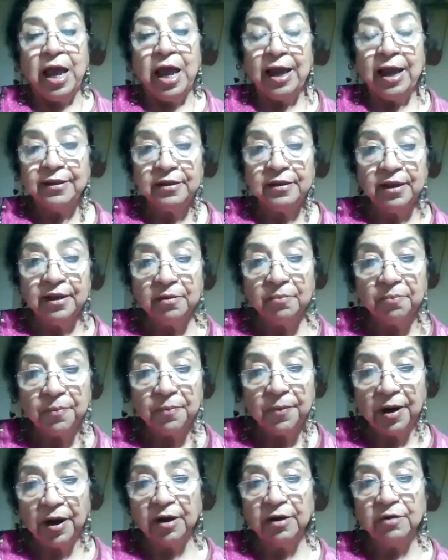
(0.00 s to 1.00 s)
And then
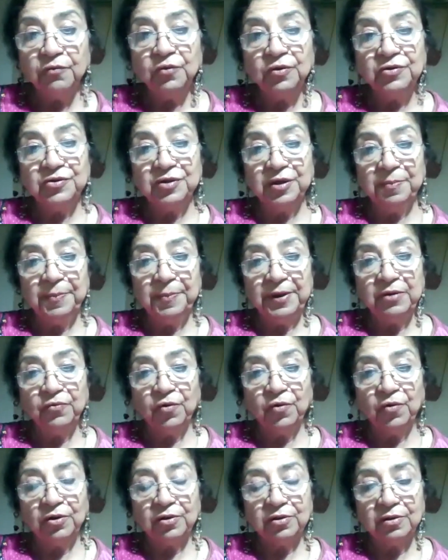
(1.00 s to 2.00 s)
blood would drip in
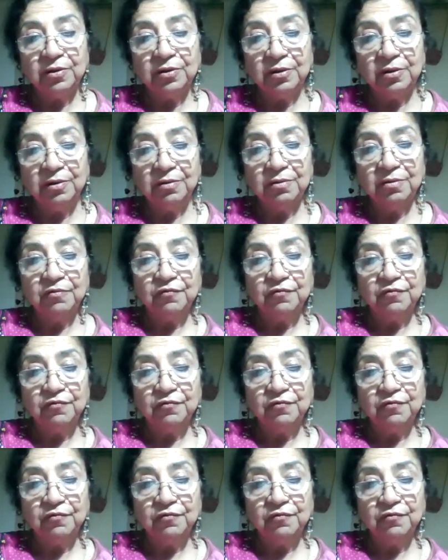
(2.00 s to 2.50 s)
water.